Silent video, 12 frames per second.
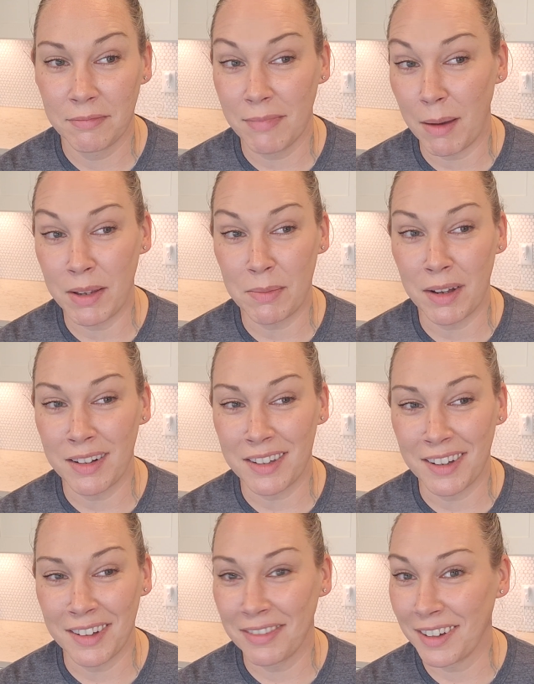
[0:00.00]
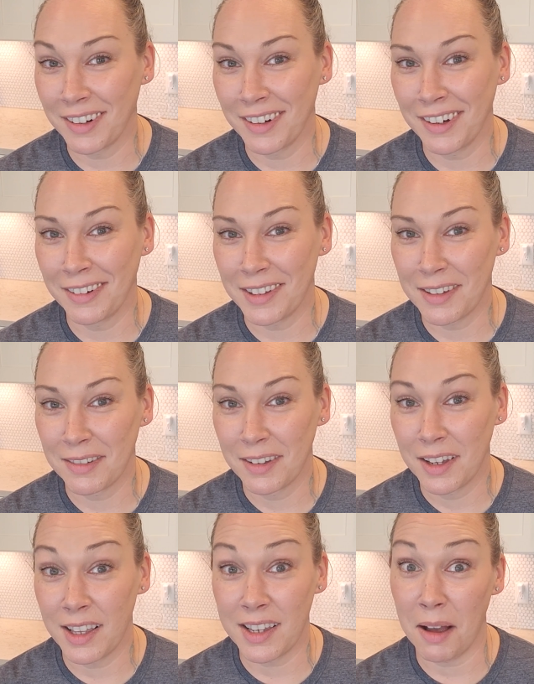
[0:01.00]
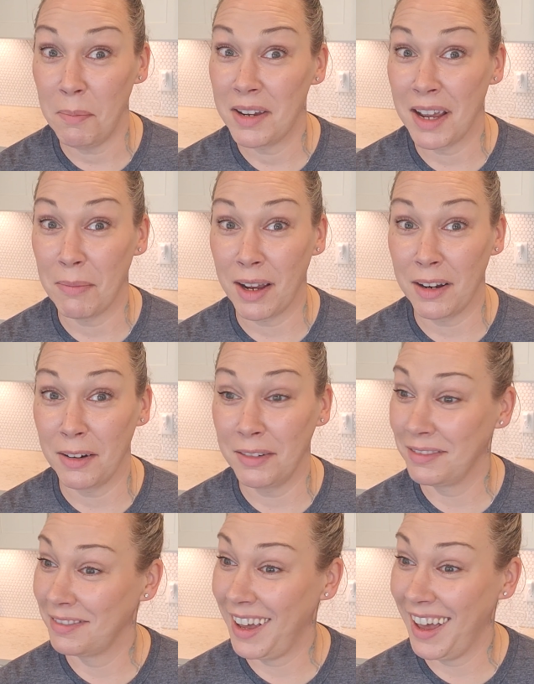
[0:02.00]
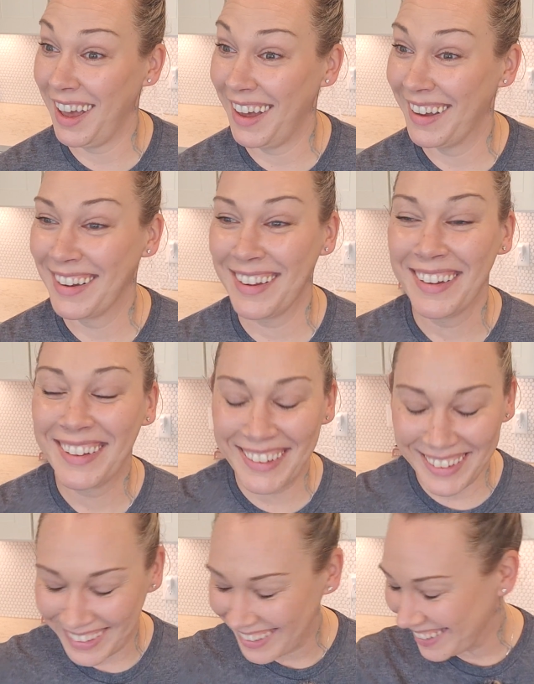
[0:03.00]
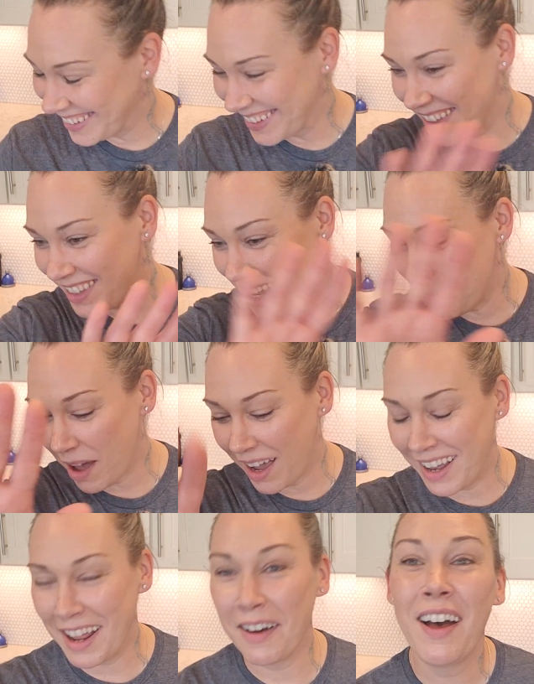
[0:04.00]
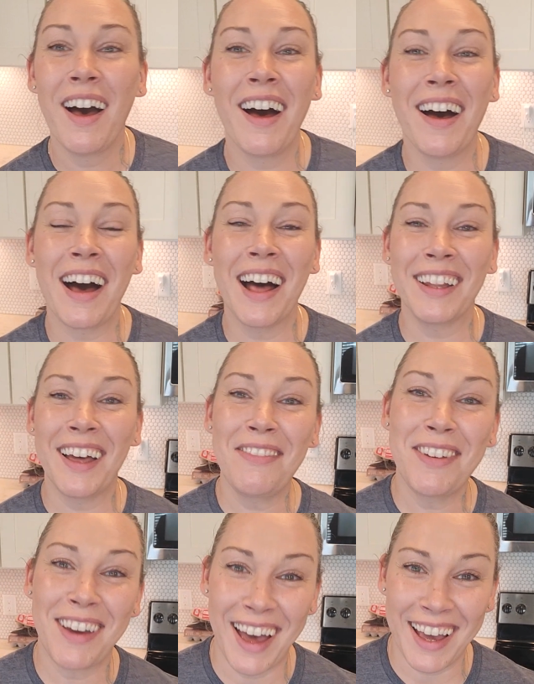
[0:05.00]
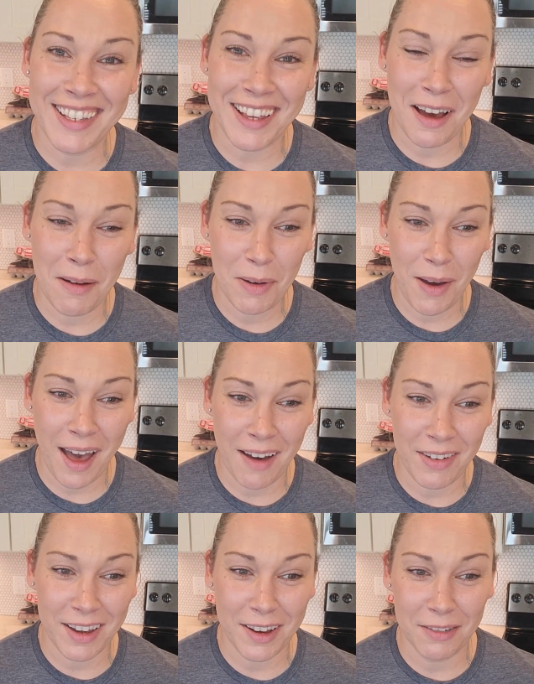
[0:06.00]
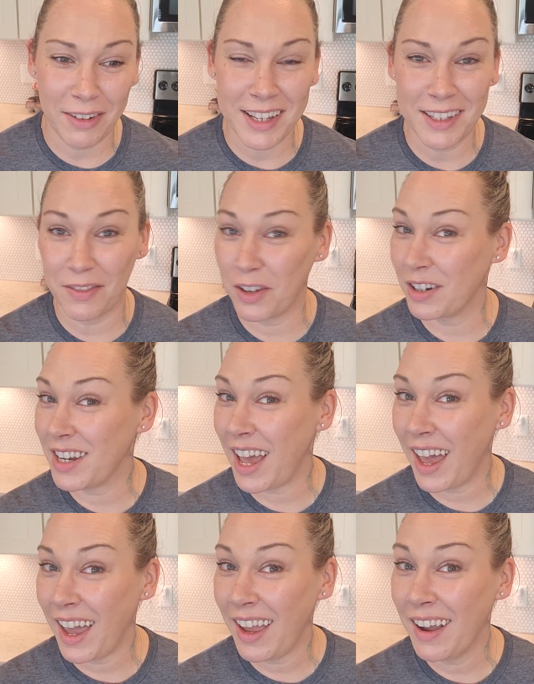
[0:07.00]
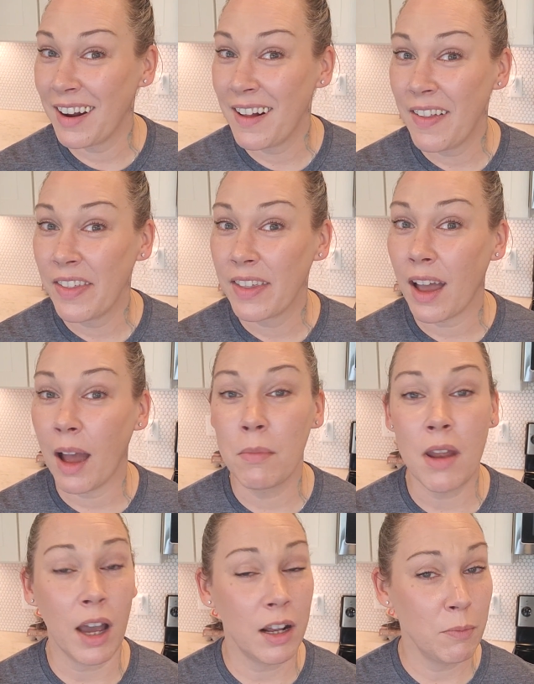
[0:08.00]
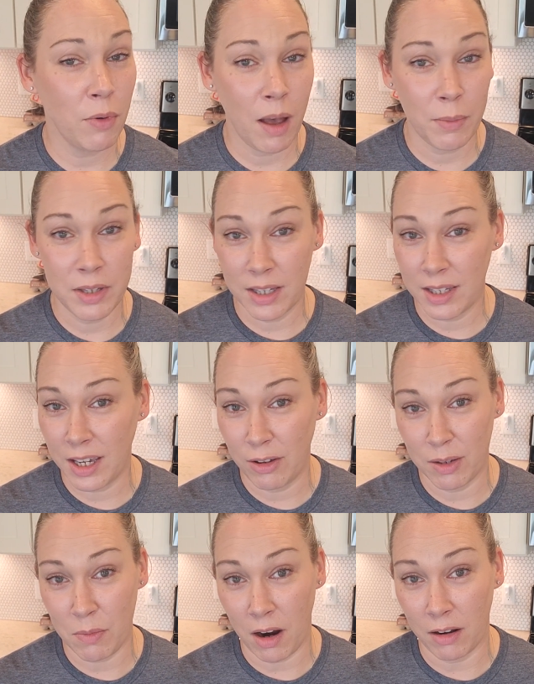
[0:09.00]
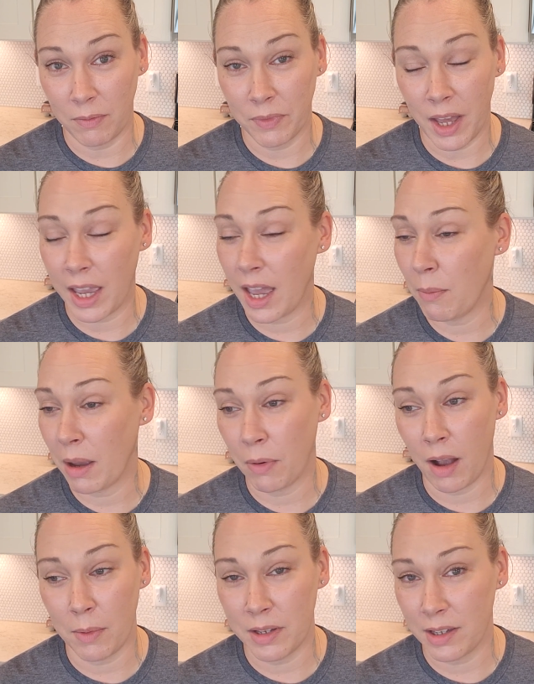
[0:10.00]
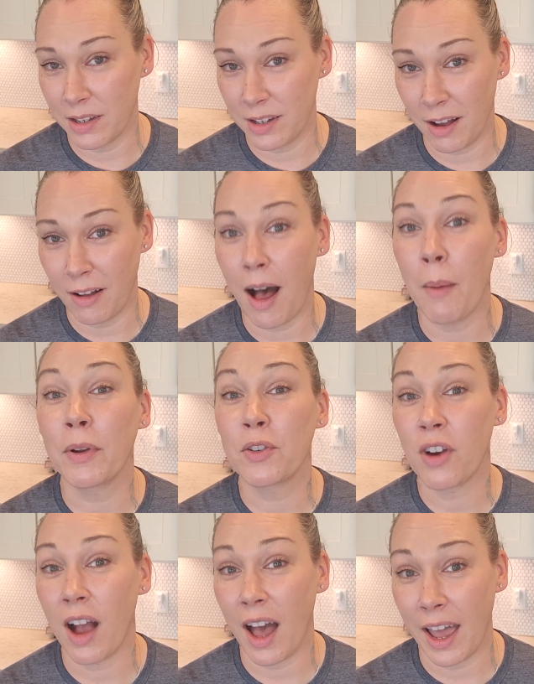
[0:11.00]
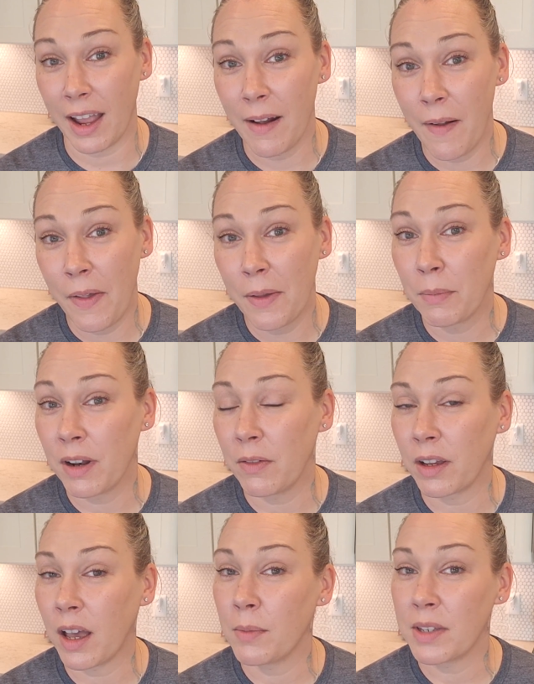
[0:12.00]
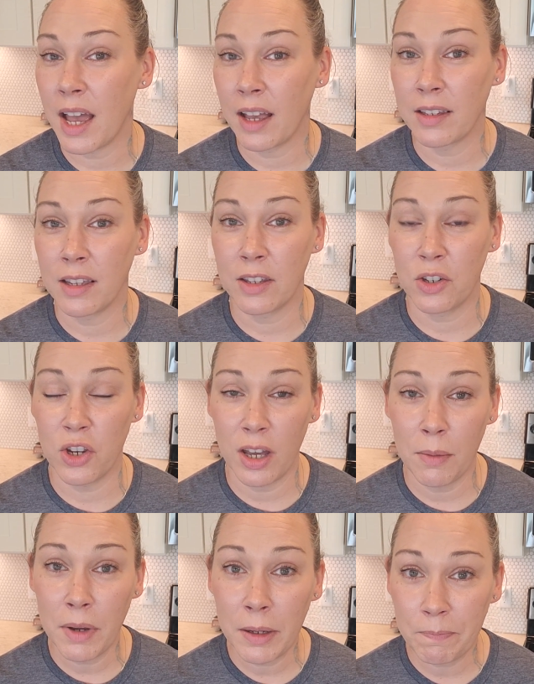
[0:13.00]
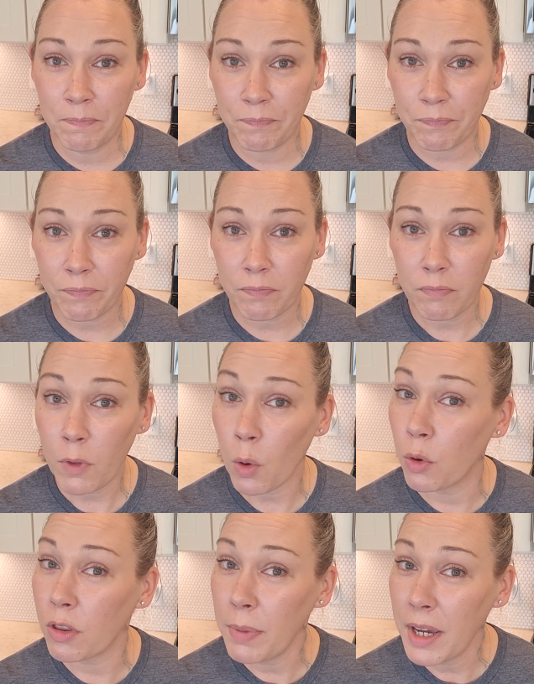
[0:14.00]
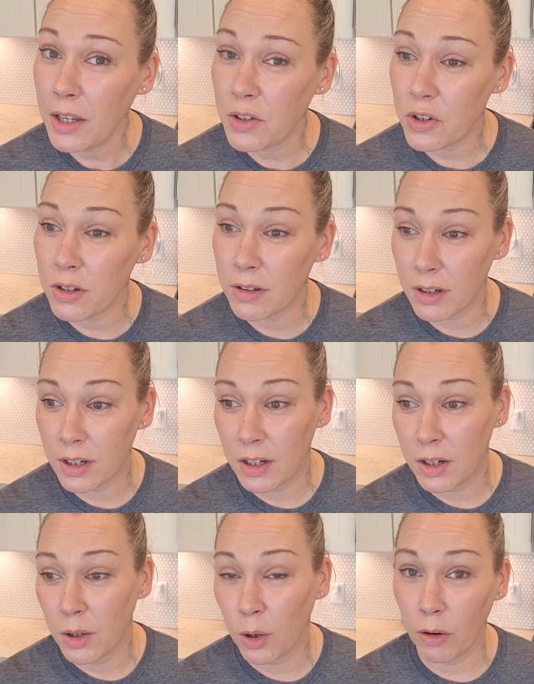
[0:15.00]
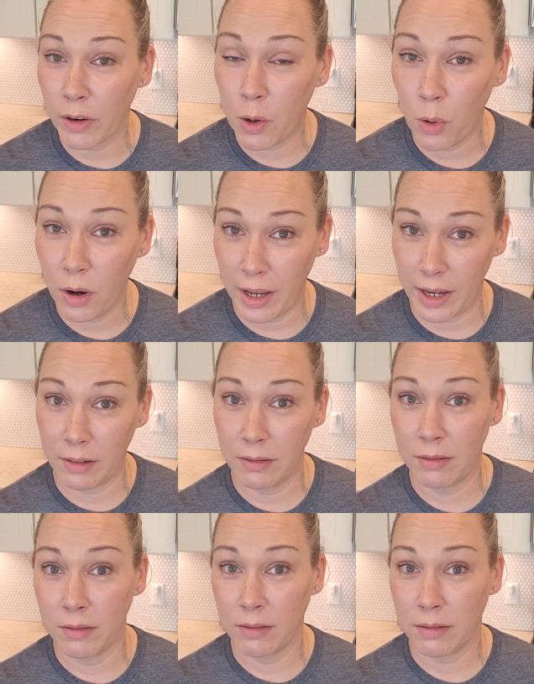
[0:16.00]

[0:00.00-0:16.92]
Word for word: maybe some other stuff. I don't know. It's, it's hump day, my dude. TMI, I know. Uh, I love you guys. I hope you have a good rest of your day. I'm not going to promise to see you tomorrow. I can't make promises to y'all. I'm going to try. But if it comes down to the gym or the beach, or recording,